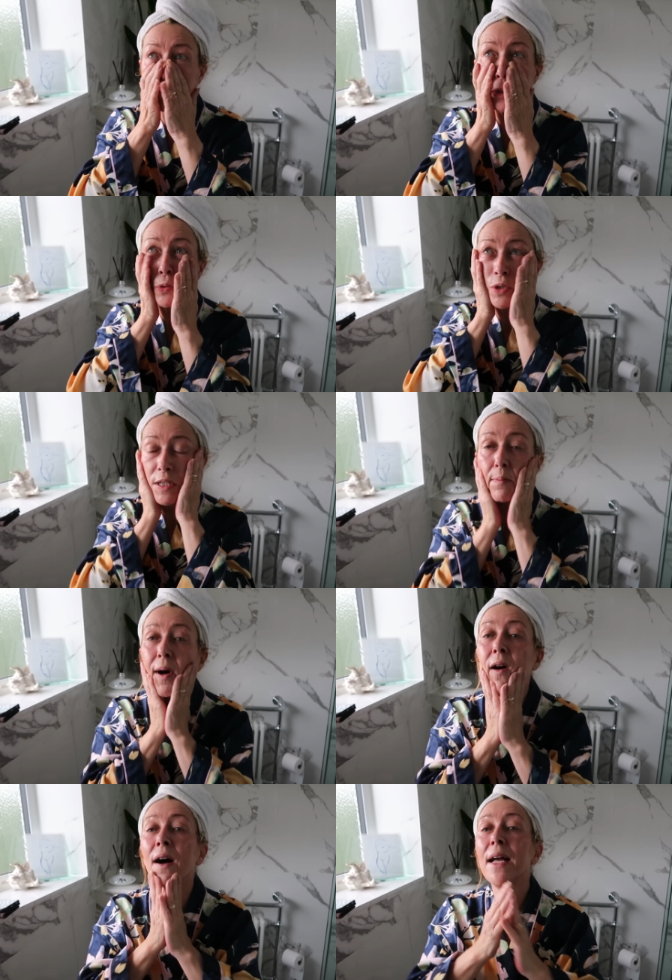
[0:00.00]
Beauty
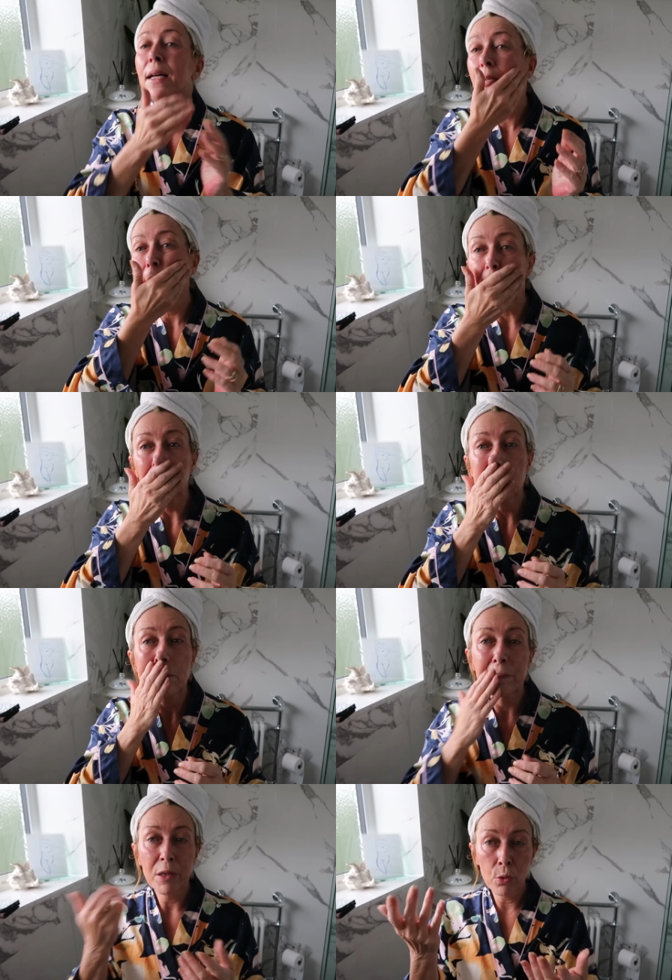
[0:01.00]
Pie.
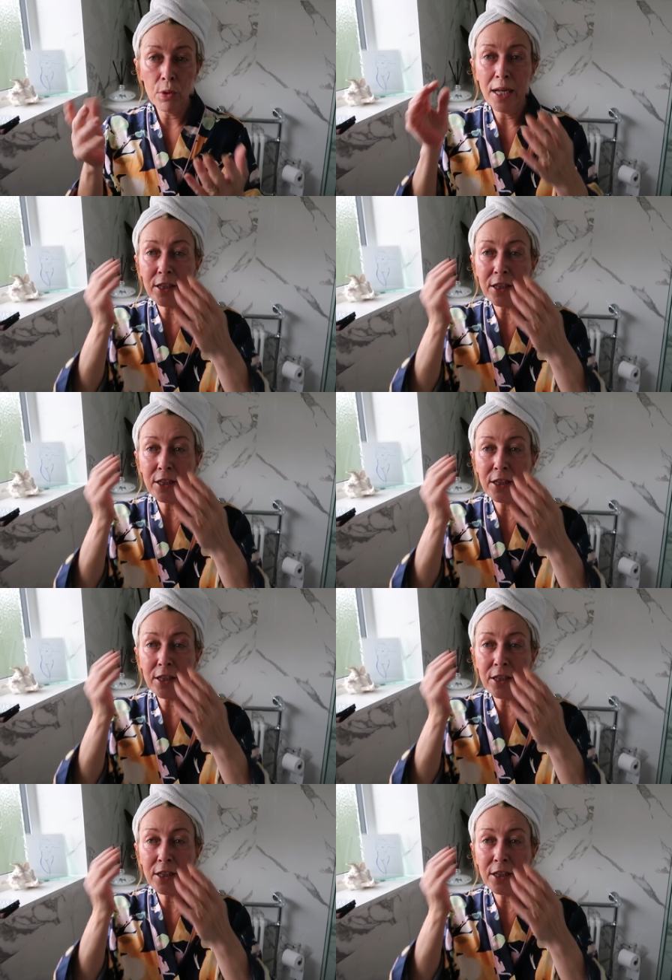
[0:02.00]
Oh,